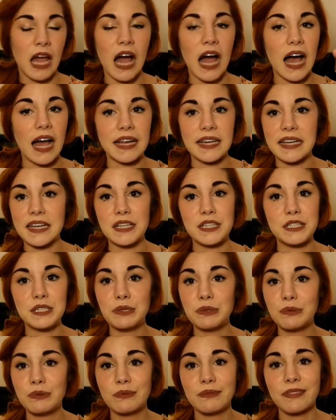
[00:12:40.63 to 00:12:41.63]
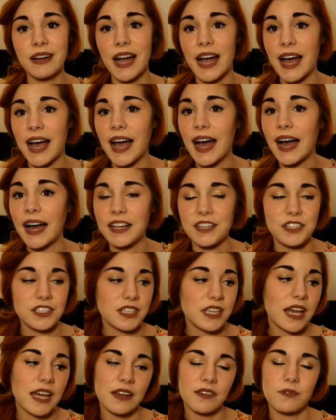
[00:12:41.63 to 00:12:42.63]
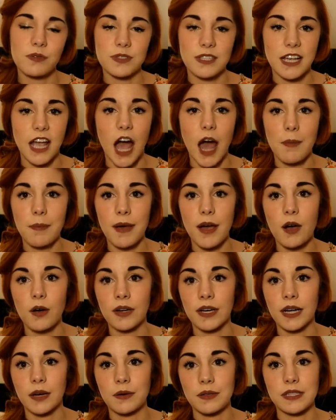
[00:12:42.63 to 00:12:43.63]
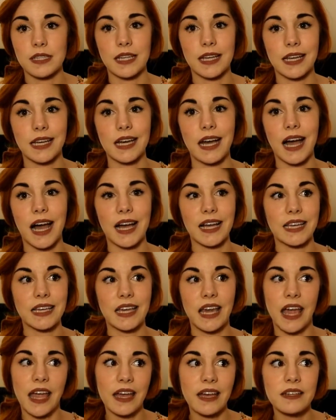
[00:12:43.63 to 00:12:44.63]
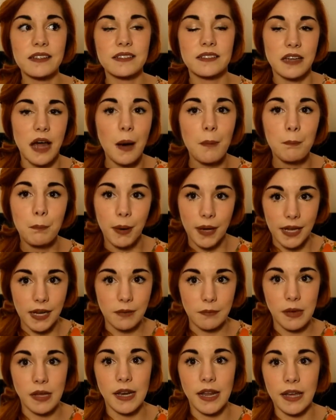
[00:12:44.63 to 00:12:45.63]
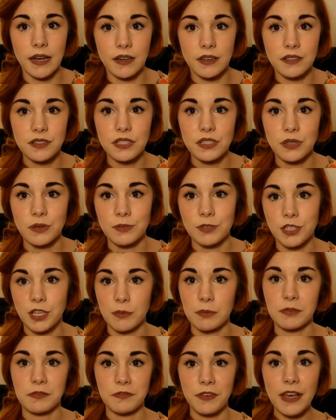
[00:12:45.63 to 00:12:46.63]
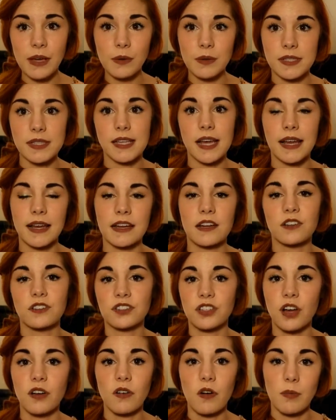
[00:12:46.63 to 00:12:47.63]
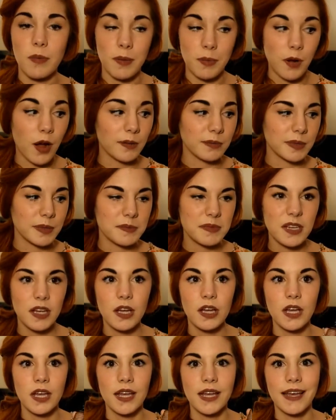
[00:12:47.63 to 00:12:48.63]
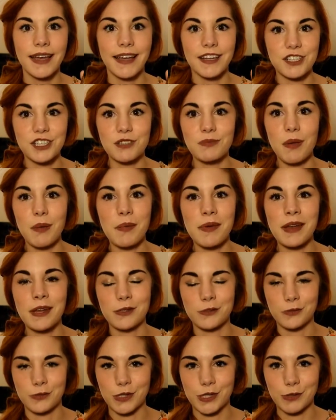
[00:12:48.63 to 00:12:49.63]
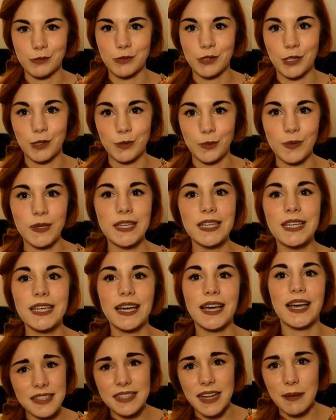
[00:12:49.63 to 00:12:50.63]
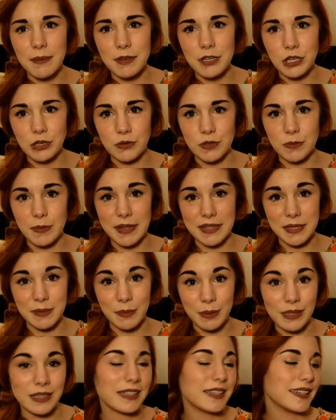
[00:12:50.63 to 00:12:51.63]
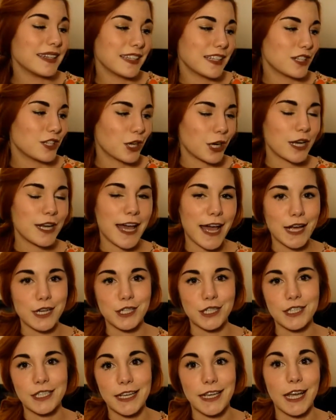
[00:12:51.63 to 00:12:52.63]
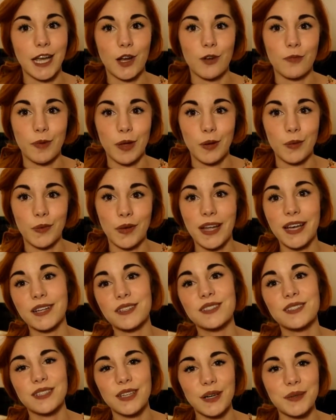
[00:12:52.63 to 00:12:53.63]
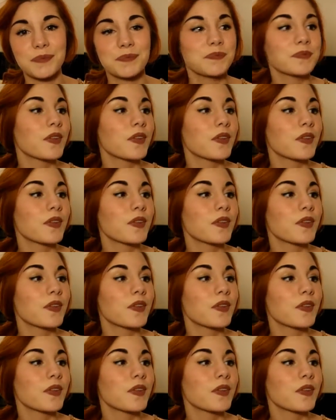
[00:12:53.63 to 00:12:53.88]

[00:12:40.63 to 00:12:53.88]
I need to. I just kind of was a cop-out, and I was like, I can't stop biting my nails, so I'm just going to put fake ones on and it'll solve all my problems. It just made my nails really, really weak. It's time I took responsibility and started to actually take care of my own nails, so